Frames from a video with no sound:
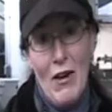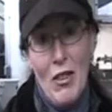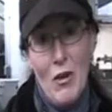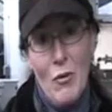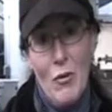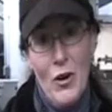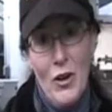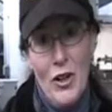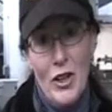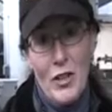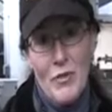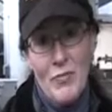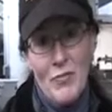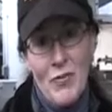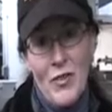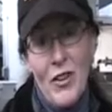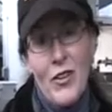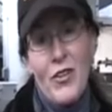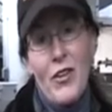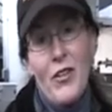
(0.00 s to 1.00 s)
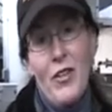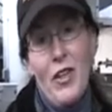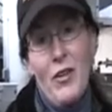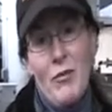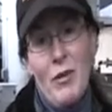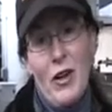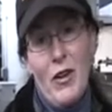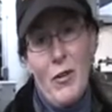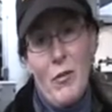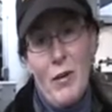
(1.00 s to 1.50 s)
of the wood, so then
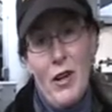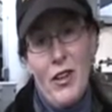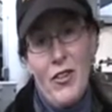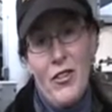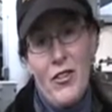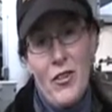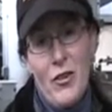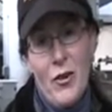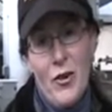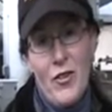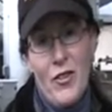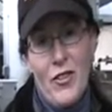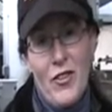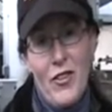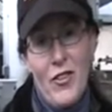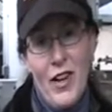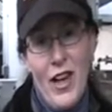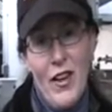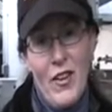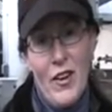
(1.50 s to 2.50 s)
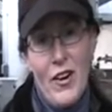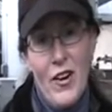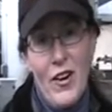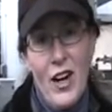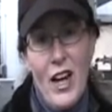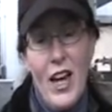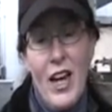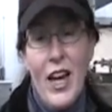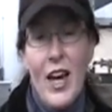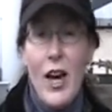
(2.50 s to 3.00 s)
when it's being stored in the cellar,
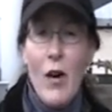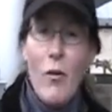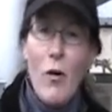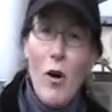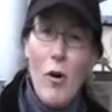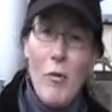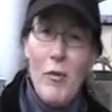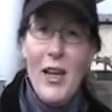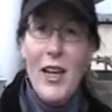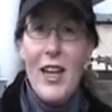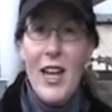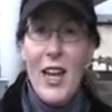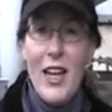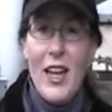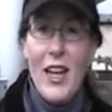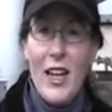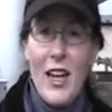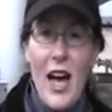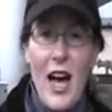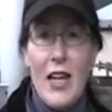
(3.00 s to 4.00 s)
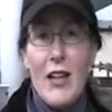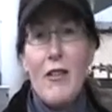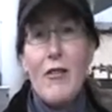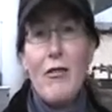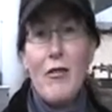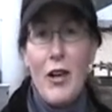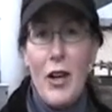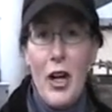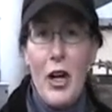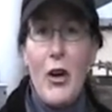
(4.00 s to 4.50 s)
it won't be getting kind of
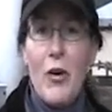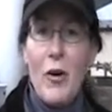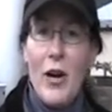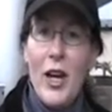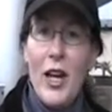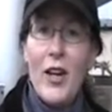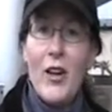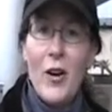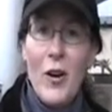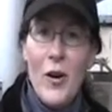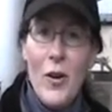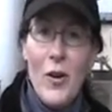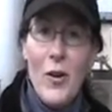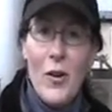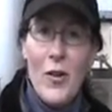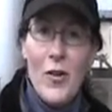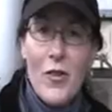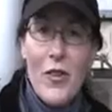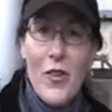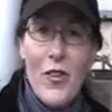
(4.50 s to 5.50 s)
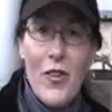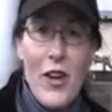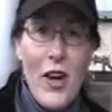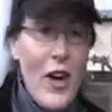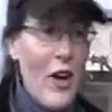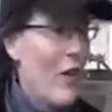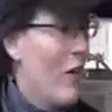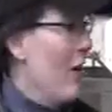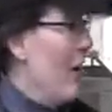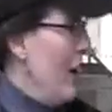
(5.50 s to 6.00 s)
vinegary and old. So
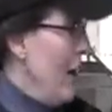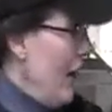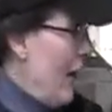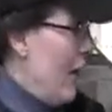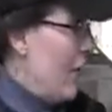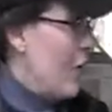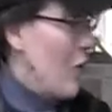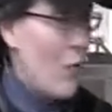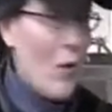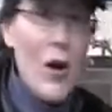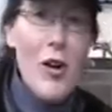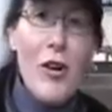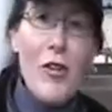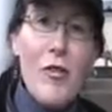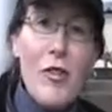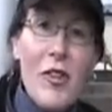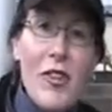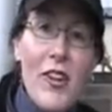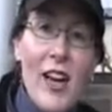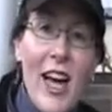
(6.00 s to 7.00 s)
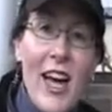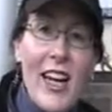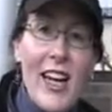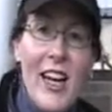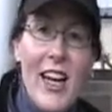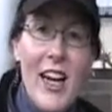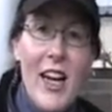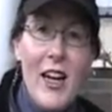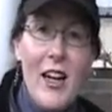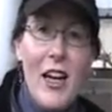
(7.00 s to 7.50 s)
it's a wonderful
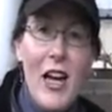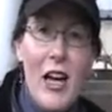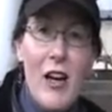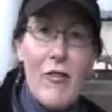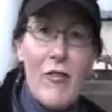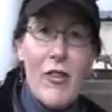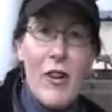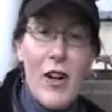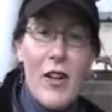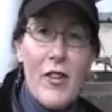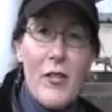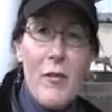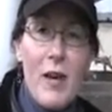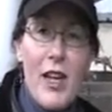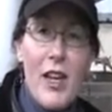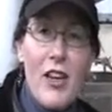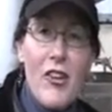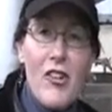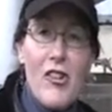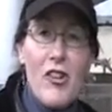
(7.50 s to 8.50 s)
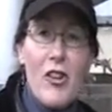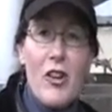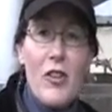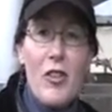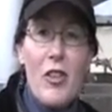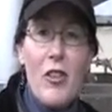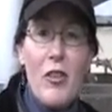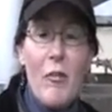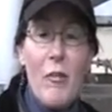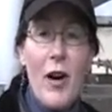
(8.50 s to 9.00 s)
technique for us making sure
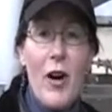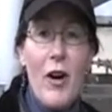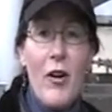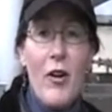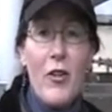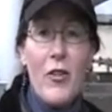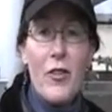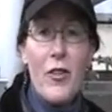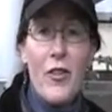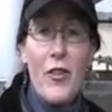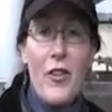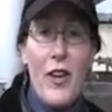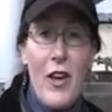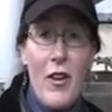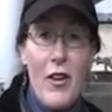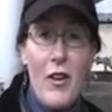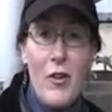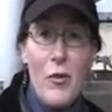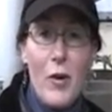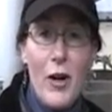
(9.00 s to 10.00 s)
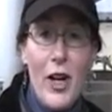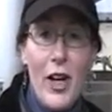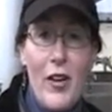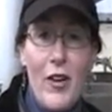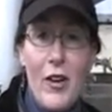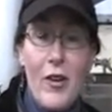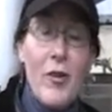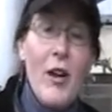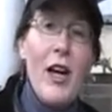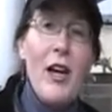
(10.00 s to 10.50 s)
that the barrels are cellared
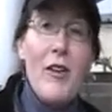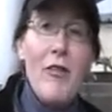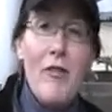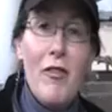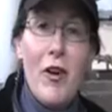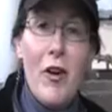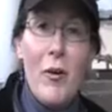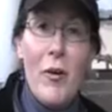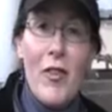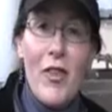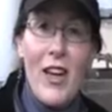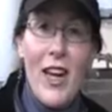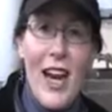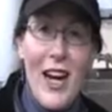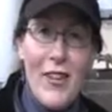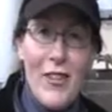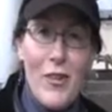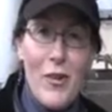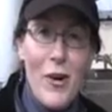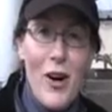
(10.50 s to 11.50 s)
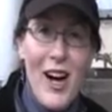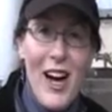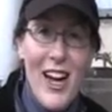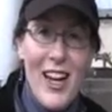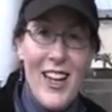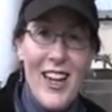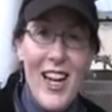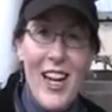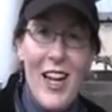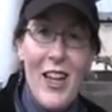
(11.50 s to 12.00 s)
well and ready for the next
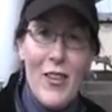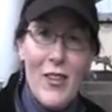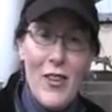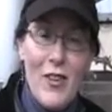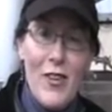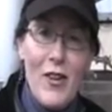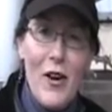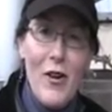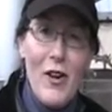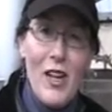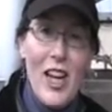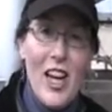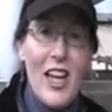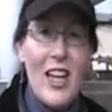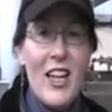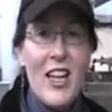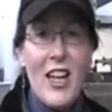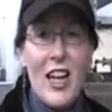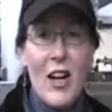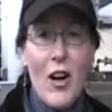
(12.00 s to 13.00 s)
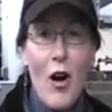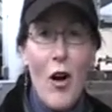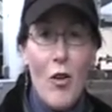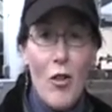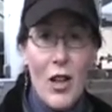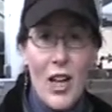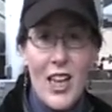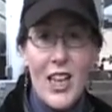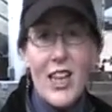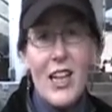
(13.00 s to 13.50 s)
wine to soak in and get all
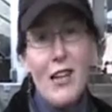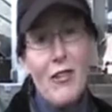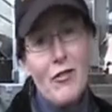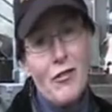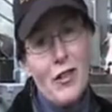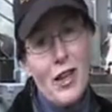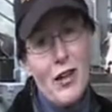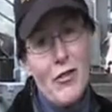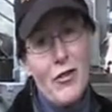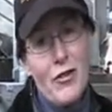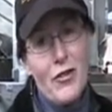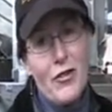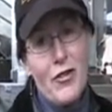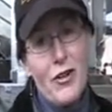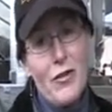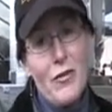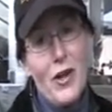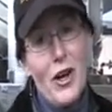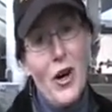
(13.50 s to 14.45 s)
the clean flavors from the